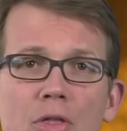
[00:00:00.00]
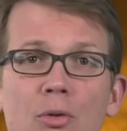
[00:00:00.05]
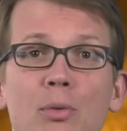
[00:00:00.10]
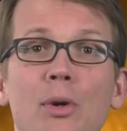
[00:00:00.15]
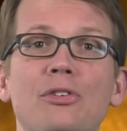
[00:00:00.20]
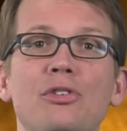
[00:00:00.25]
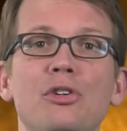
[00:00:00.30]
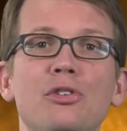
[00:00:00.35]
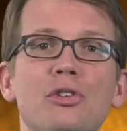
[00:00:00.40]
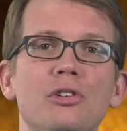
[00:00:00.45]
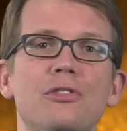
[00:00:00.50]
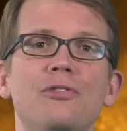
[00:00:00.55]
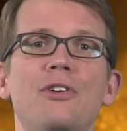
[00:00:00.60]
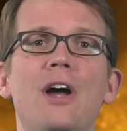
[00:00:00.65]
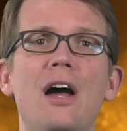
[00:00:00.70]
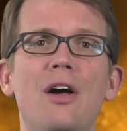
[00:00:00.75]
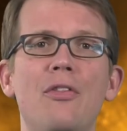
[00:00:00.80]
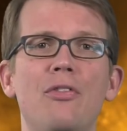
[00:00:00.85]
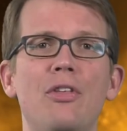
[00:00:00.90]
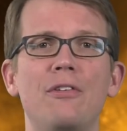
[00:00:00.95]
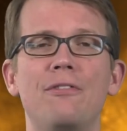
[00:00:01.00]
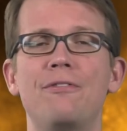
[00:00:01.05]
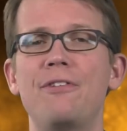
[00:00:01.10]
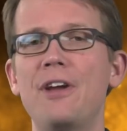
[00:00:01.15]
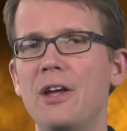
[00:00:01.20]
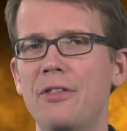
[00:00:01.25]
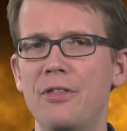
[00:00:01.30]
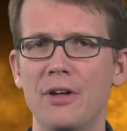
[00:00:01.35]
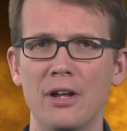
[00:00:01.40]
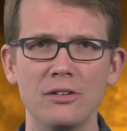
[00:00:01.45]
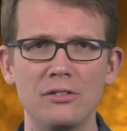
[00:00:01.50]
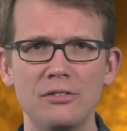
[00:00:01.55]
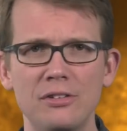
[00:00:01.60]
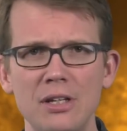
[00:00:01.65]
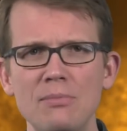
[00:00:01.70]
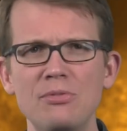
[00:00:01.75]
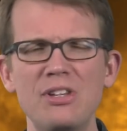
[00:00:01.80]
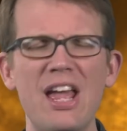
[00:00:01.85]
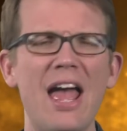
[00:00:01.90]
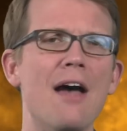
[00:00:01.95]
The researchers found that Phaethon seems to